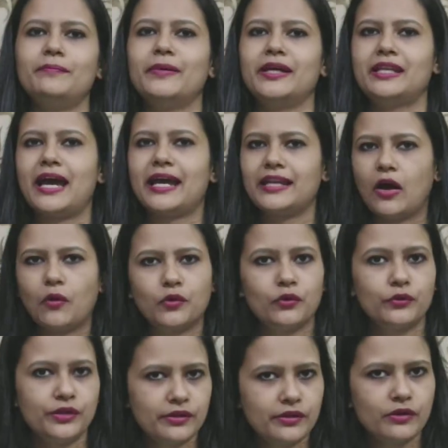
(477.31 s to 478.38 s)
but I
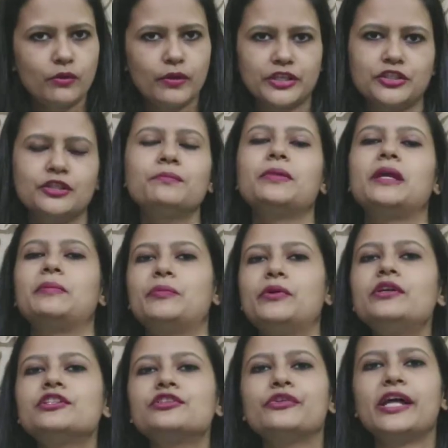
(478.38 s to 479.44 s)
downloaded the question
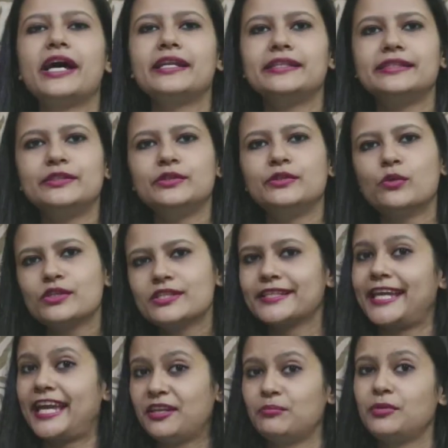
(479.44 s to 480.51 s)
paper so that those
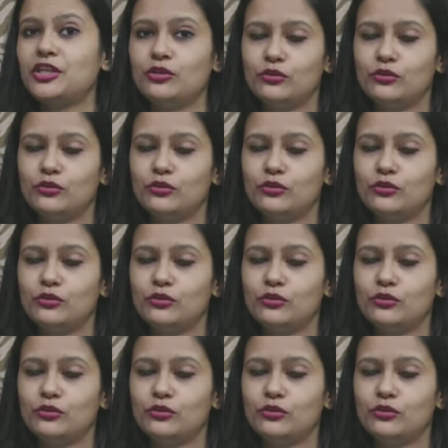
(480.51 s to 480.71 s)
can be